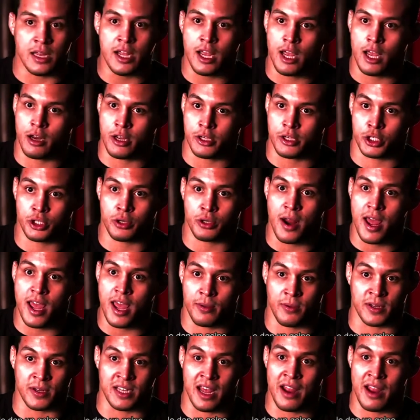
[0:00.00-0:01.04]
he cannot strike
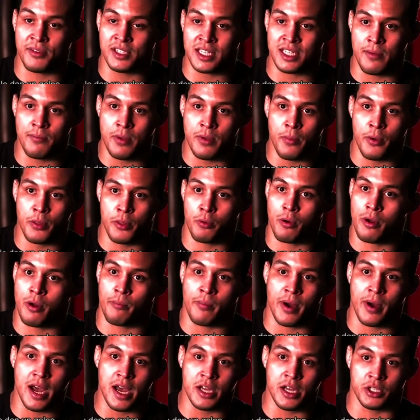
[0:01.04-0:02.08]
because every time people throw a
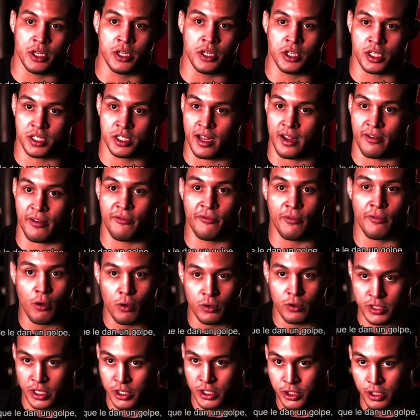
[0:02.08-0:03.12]
punch, he just like
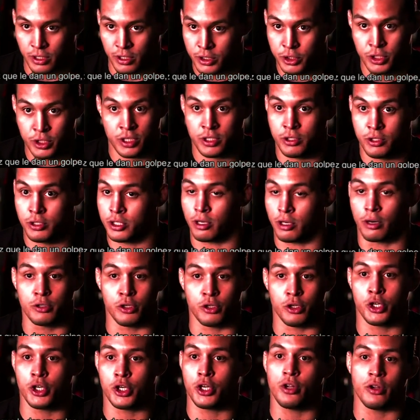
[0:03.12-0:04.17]
folds and start, just start to
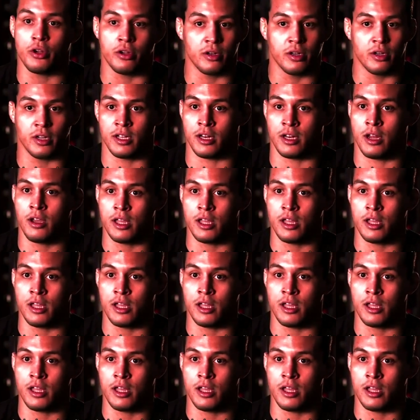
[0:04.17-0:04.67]
shoot. You know,